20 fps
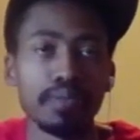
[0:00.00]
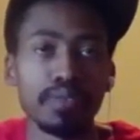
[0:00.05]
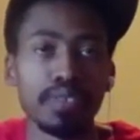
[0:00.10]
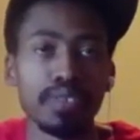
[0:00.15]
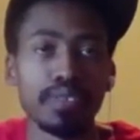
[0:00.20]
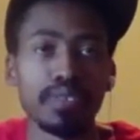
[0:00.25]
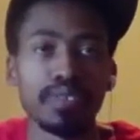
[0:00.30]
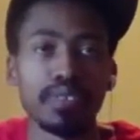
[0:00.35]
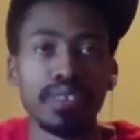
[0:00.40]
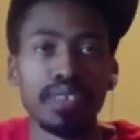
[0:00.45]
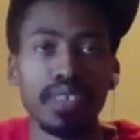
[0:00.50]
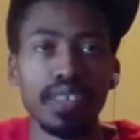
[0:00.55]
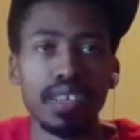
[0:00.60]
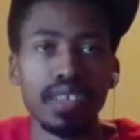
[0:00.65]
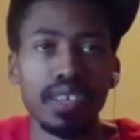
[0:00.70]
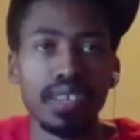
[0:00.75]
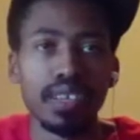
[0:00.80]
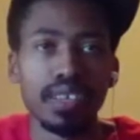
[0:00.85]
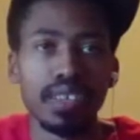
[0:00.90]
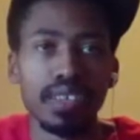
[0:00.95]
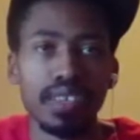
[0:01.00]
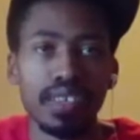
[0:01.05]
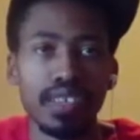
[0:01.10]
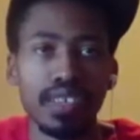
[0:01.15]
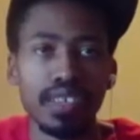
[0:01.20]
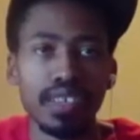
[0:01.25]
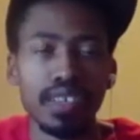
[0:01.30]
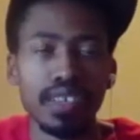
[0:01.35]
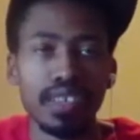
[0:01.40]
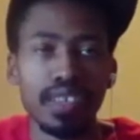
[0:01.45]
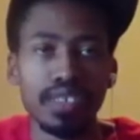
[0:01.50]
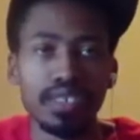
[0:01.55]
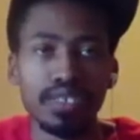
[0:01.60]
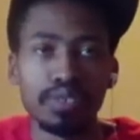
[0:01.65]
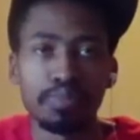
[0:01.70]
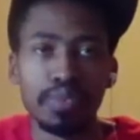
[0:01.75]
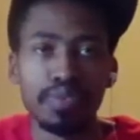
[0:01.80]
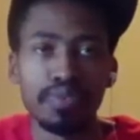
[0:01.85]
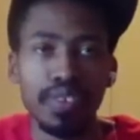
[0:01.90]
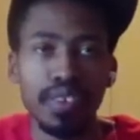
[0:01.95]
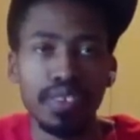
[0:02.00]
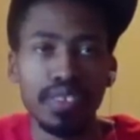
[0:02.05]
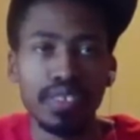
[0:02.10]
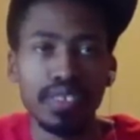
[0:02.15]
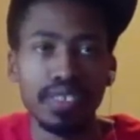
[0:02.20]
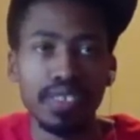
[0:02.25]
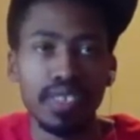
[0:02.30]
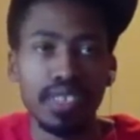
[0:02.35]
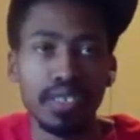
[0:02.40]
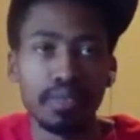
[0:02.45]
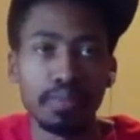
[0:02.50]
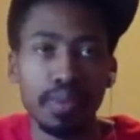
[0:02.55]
So that should be fun this year.